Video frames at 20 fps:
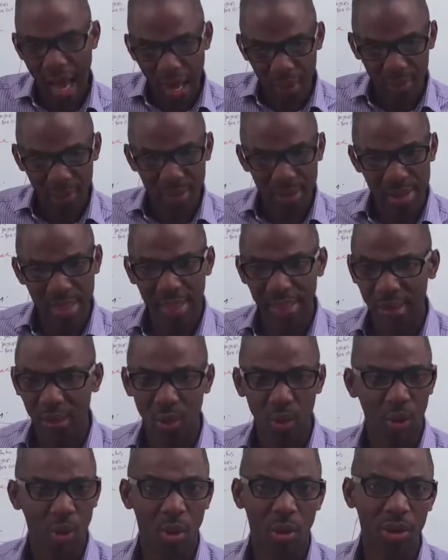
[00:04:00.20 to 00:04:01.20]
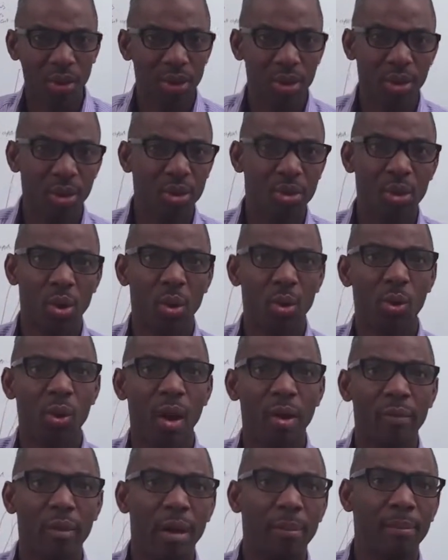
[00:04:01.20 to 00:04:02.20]
outside, or auditors, or
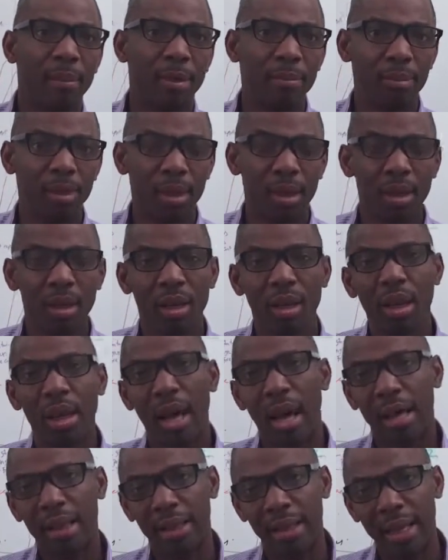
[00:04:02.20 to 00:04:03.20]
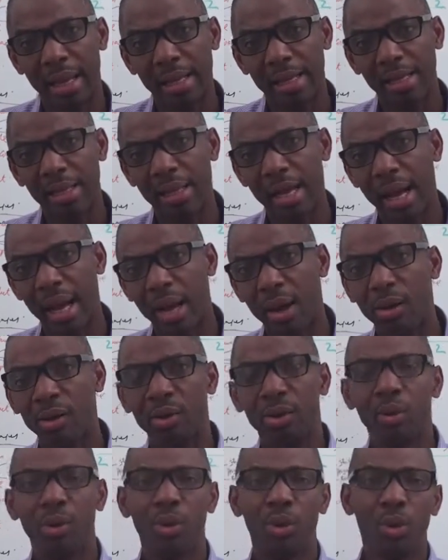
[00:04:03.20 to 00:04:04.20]
whoever it may be. And that is
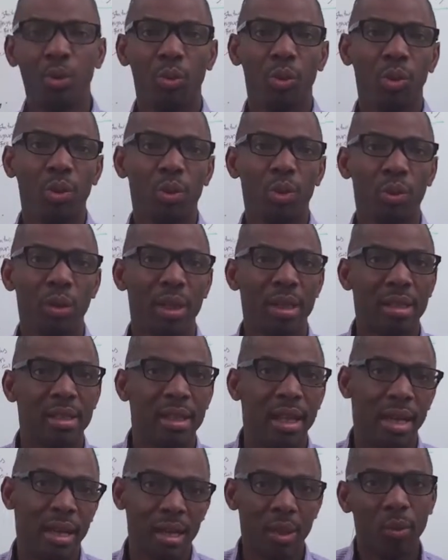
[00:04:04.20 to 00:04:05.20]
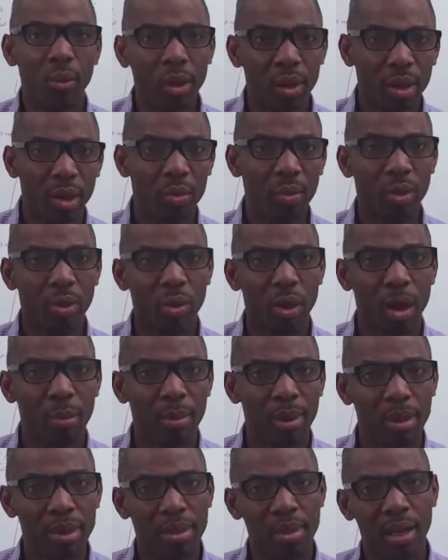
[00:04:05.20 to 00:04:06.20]
how you want to know exactly what the
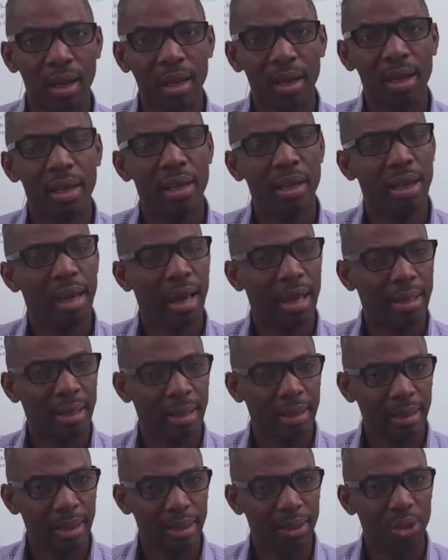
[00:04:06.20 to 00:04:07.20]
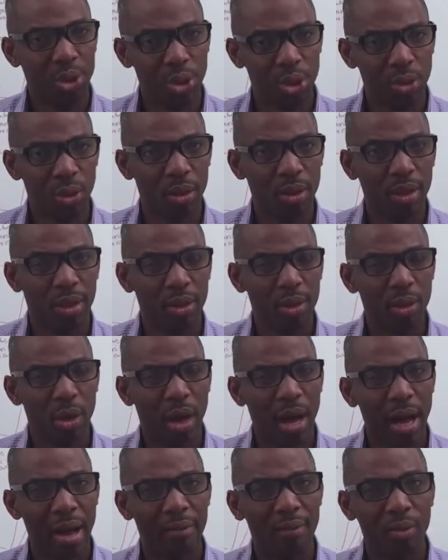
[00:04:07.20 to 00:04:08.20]
requirements are, and then ensure that you
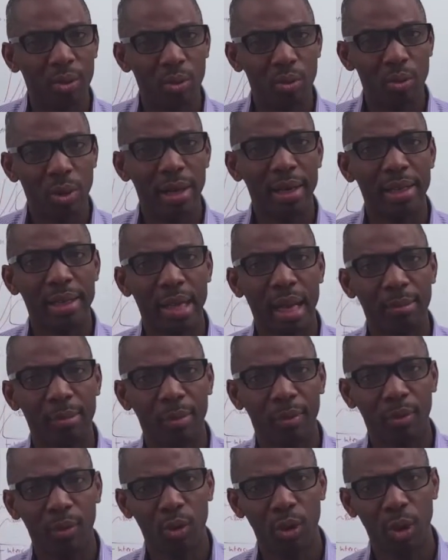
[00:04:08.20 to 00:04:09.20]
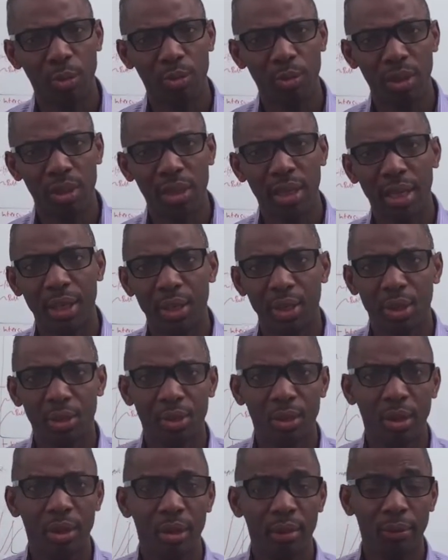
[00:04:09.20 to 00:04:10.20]
have the right type of communication
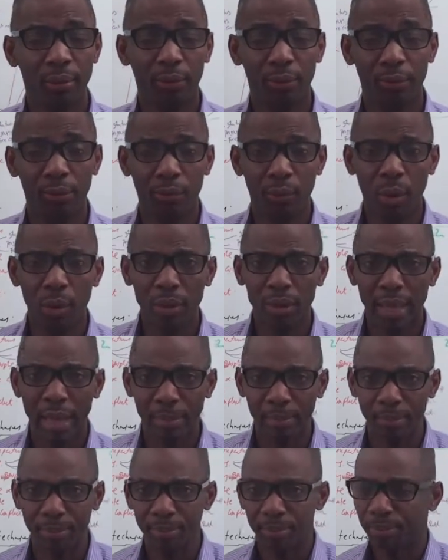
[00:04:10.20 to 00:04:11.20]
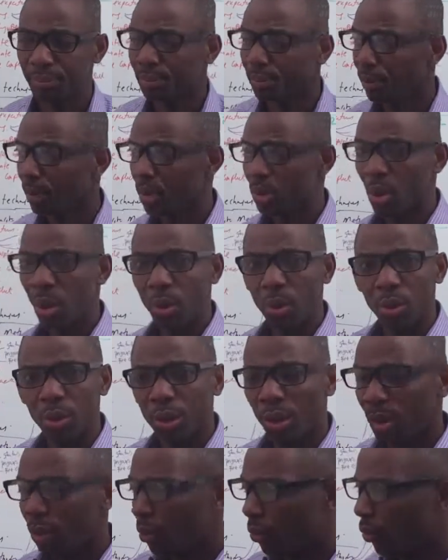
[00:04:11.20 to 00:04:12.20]
for them. So
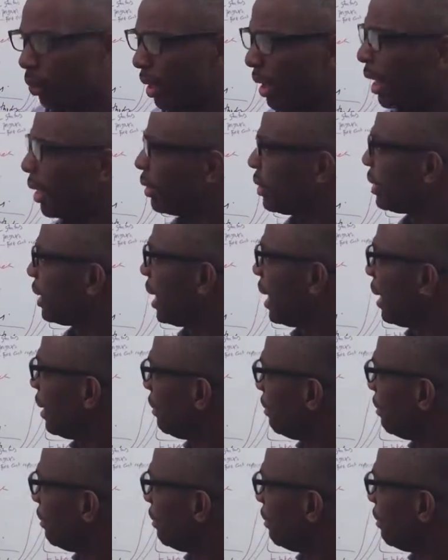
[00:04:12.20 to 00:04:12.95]
without